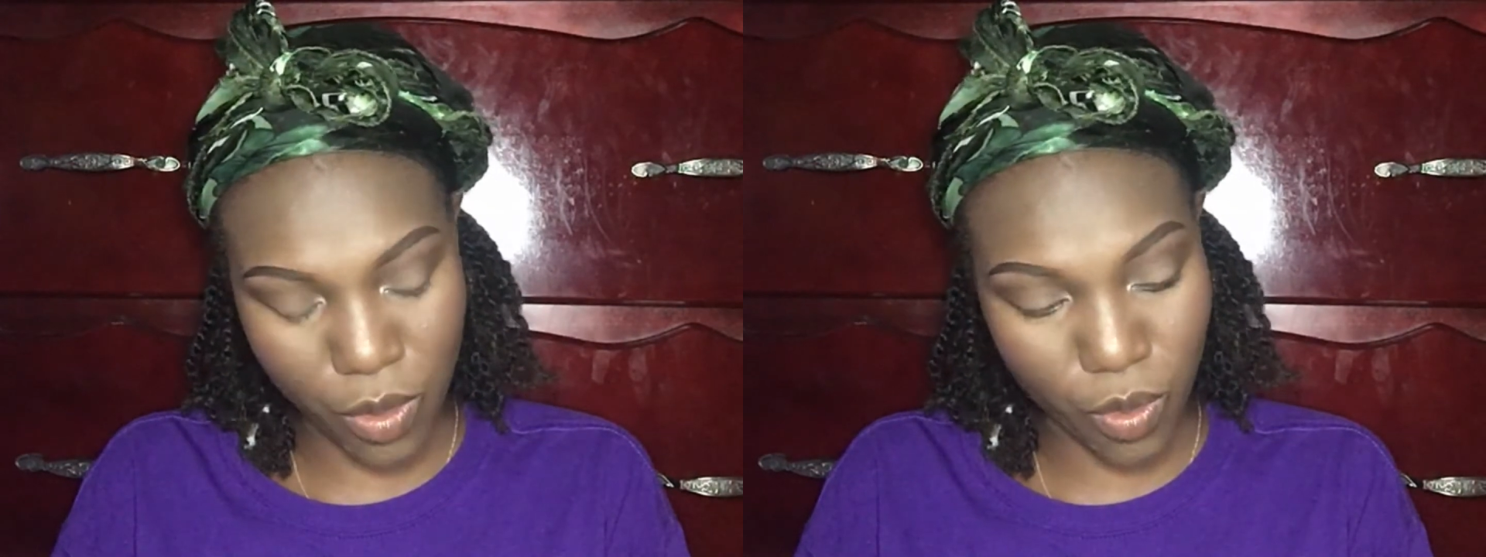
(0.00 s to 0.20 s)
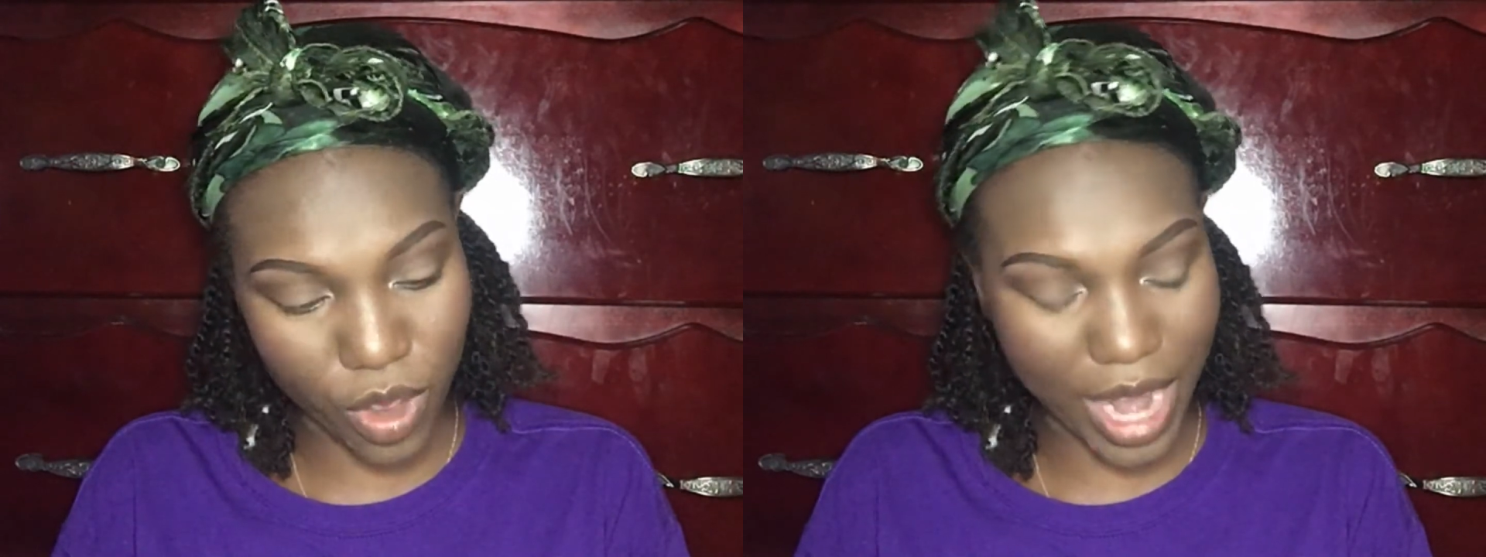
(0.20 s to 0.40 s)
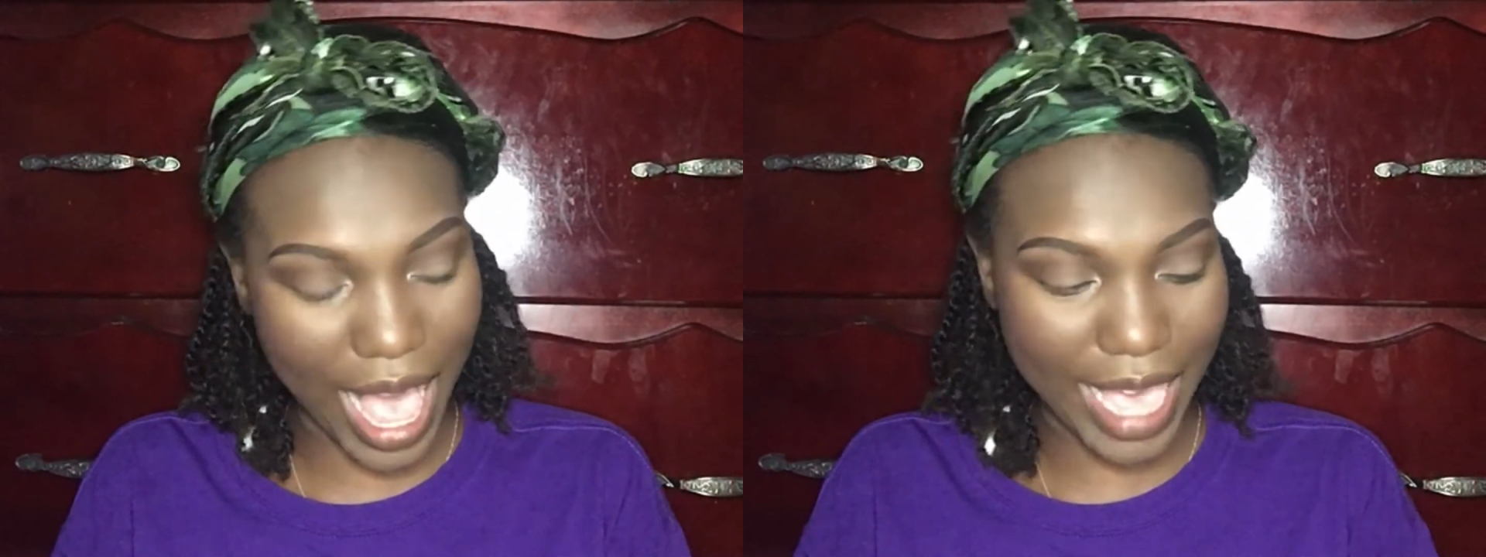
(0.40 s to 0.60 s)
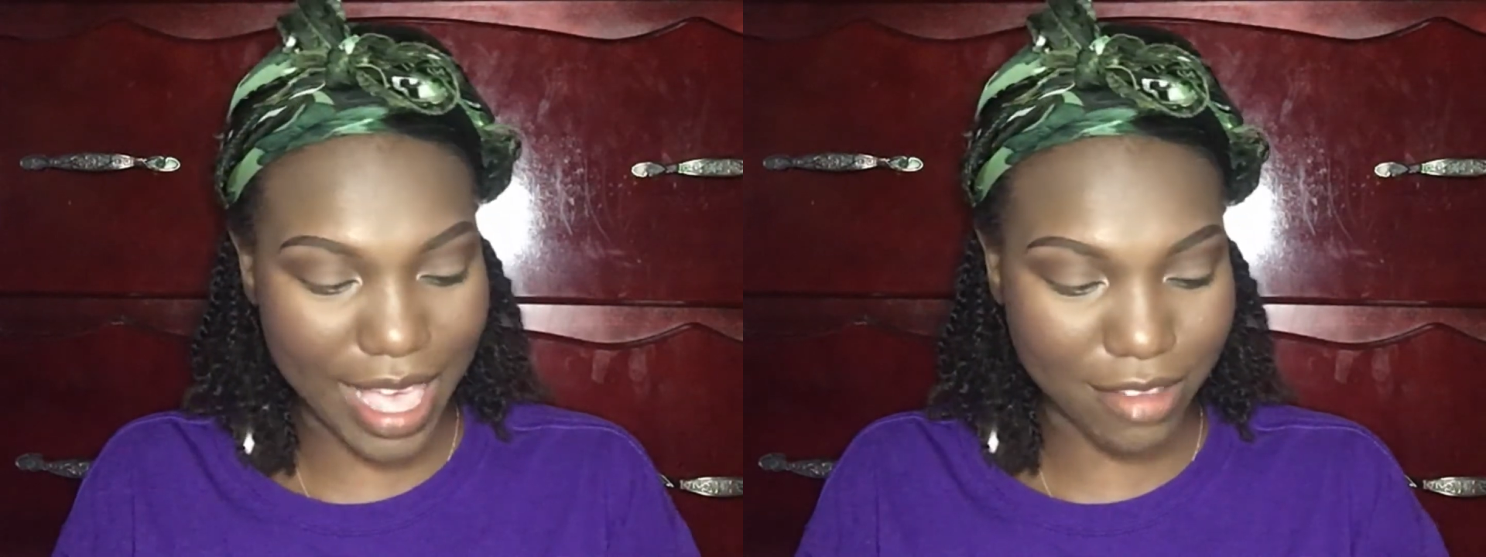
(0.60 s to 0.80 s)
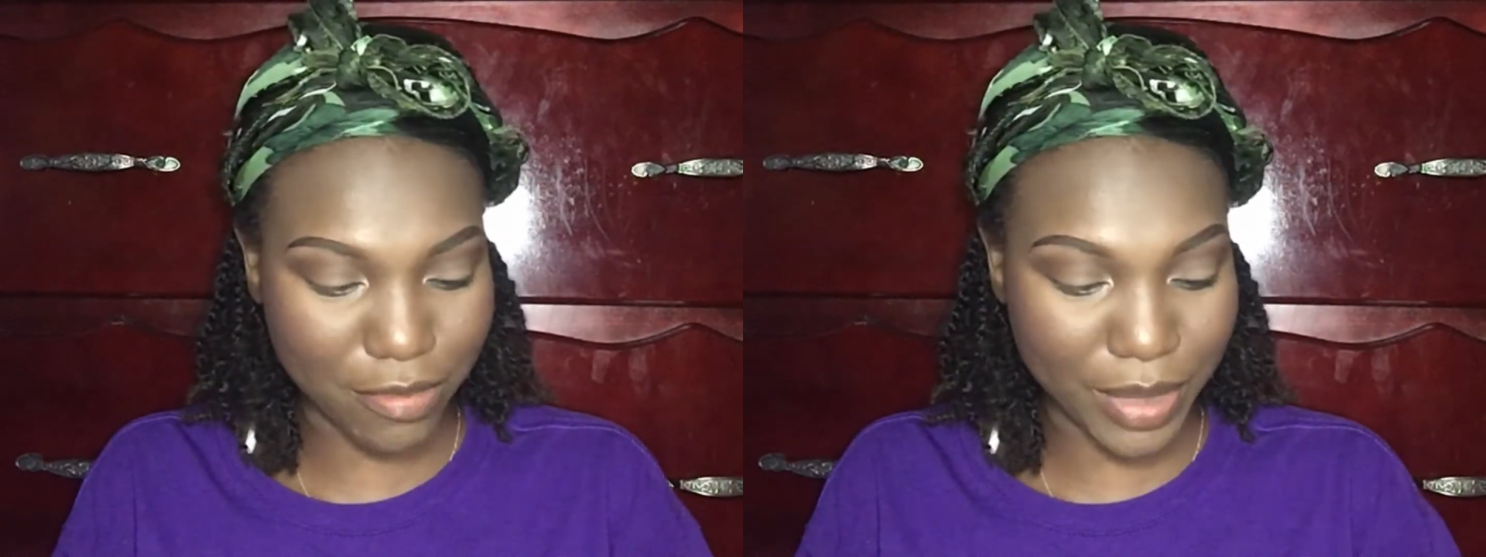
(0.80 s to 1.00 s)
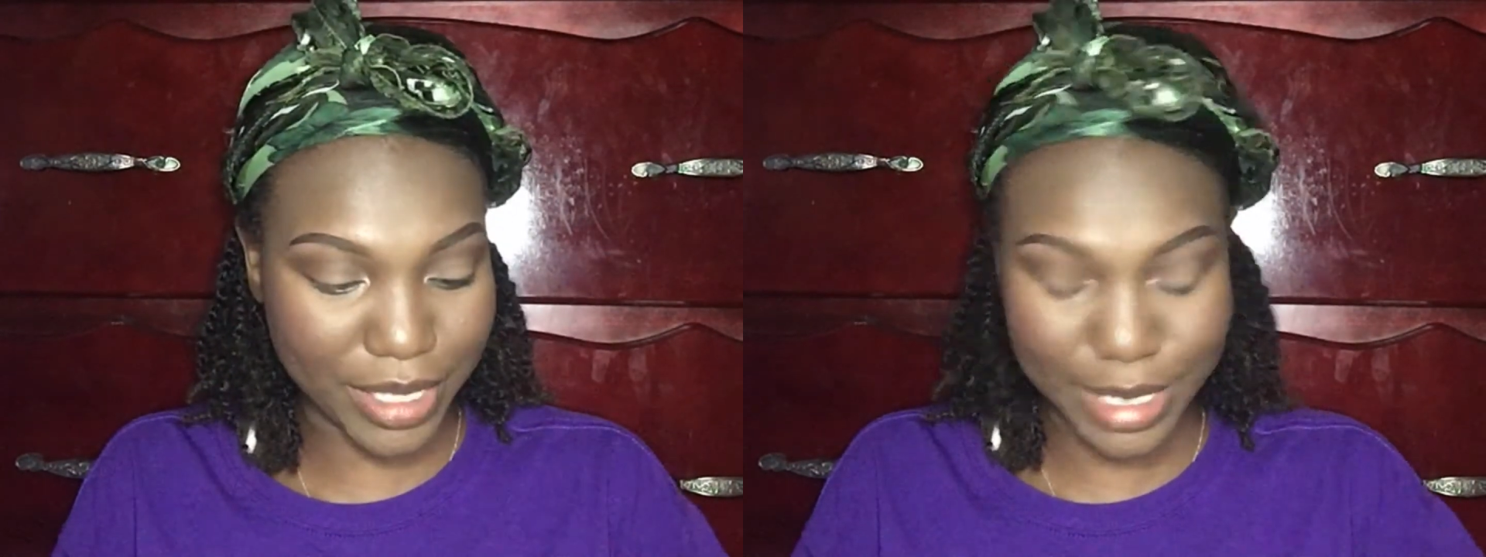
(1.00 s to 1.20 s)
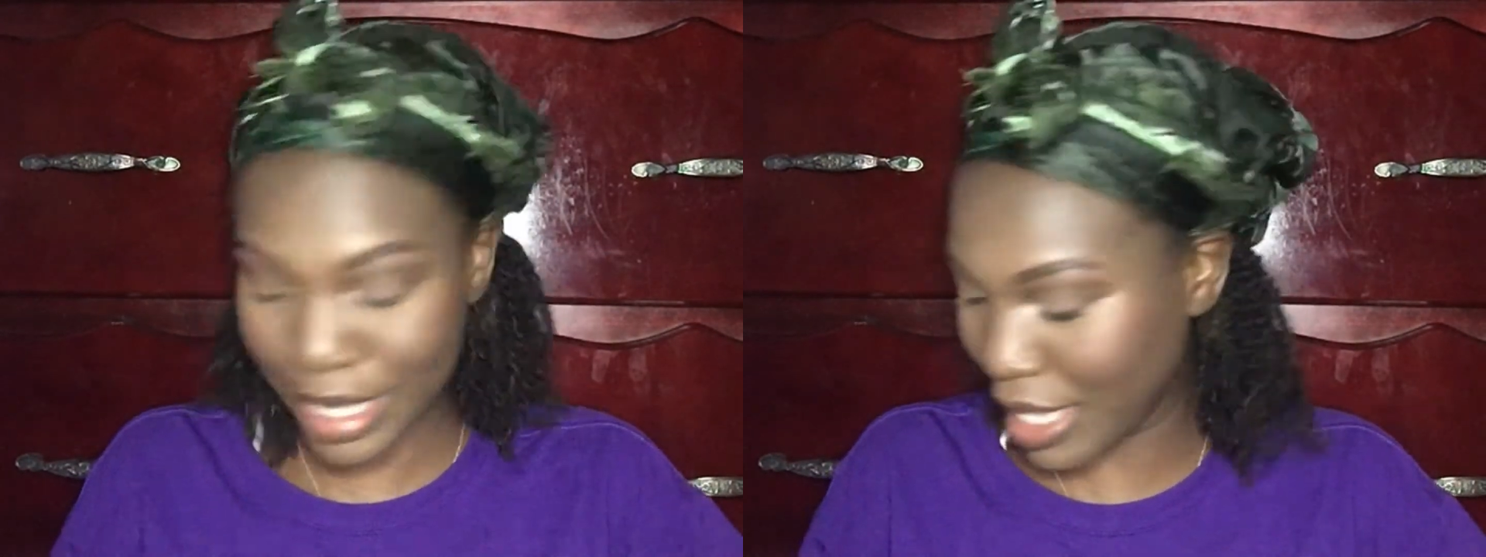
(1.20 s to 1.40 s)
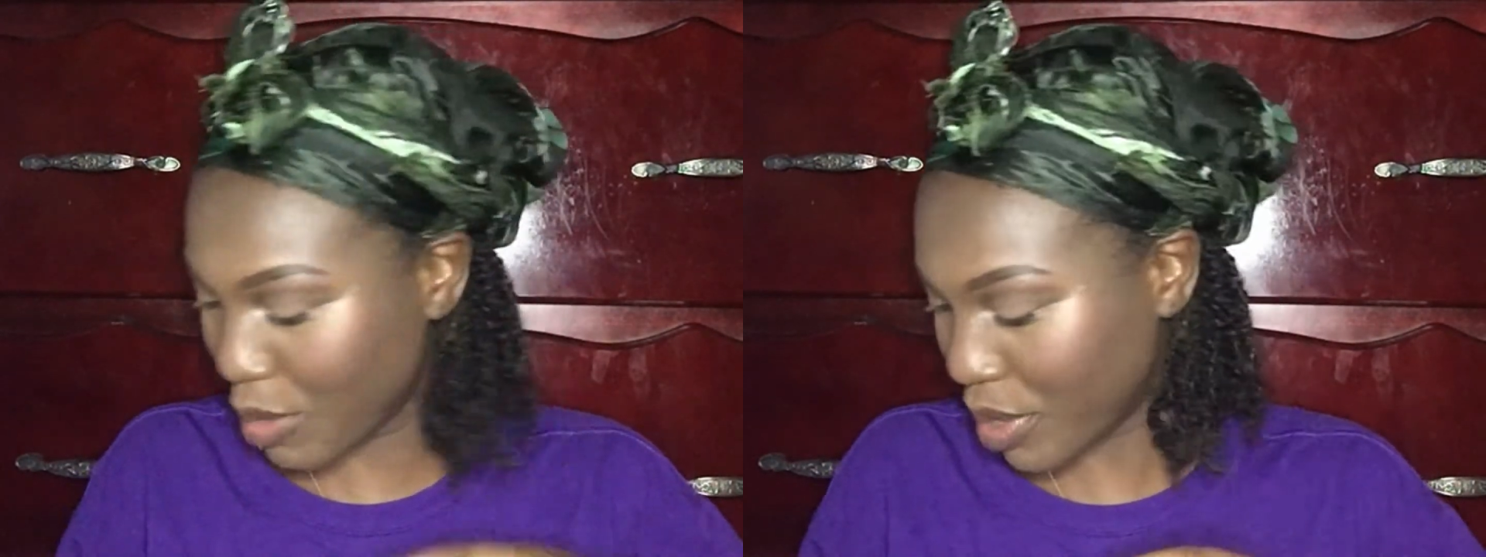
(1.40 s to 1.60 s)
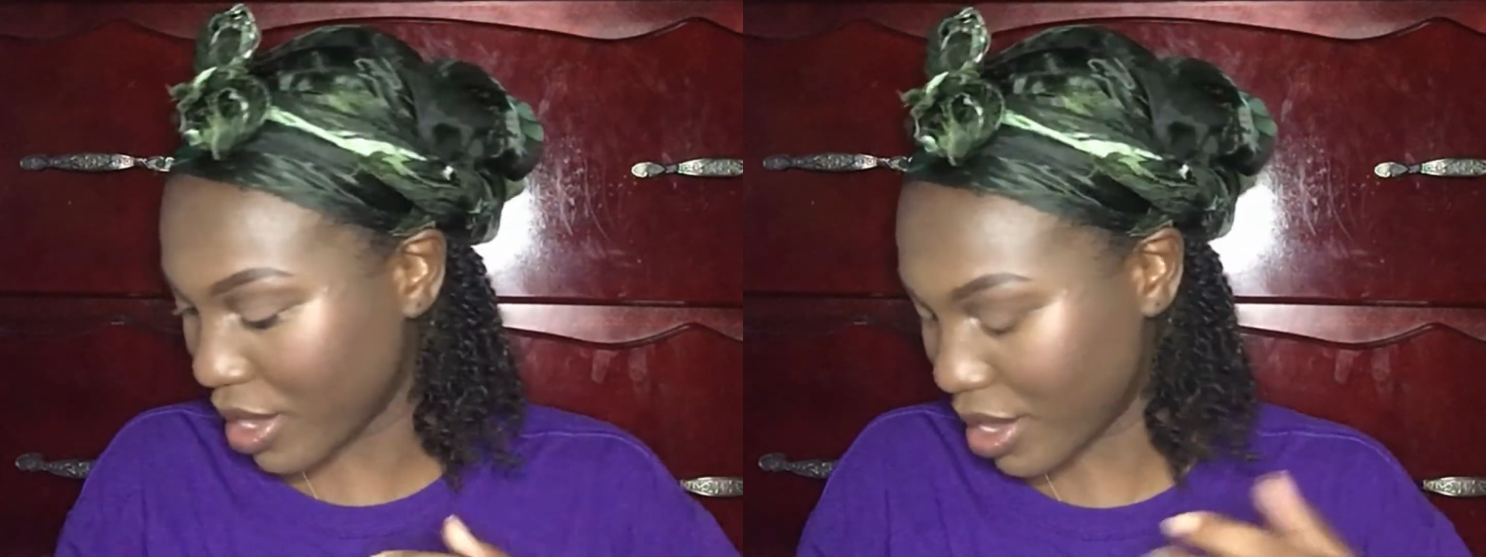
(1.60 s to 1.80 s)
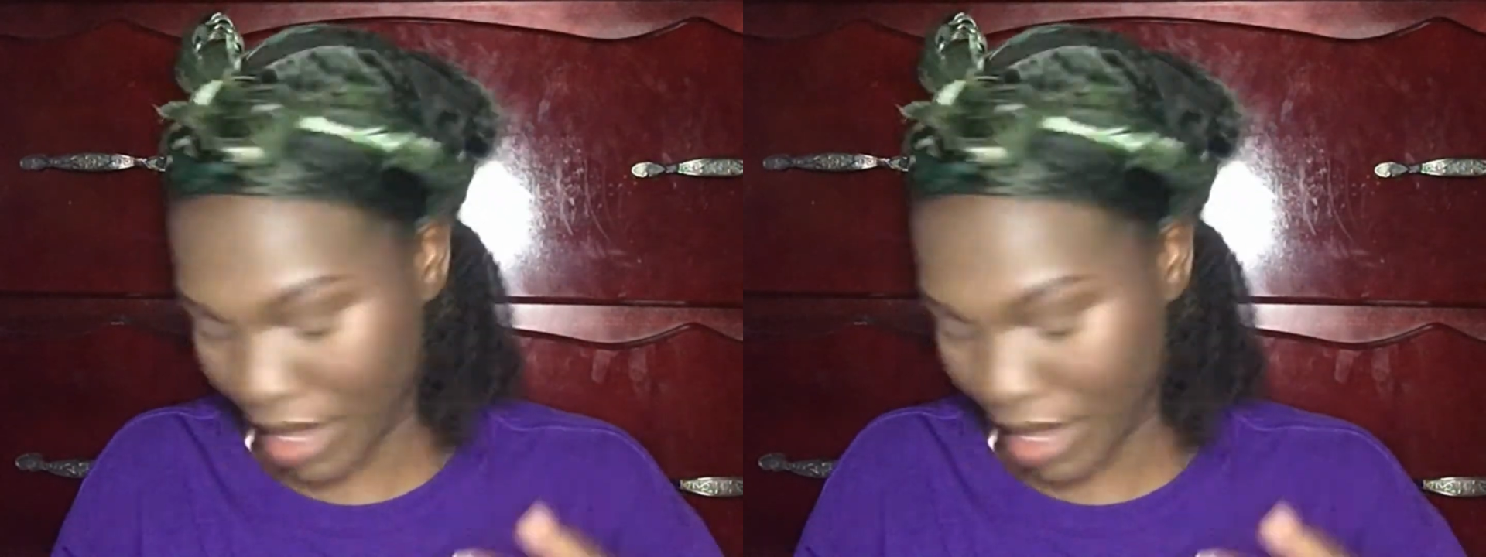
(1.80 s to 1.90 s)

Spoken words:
what I have been dealing with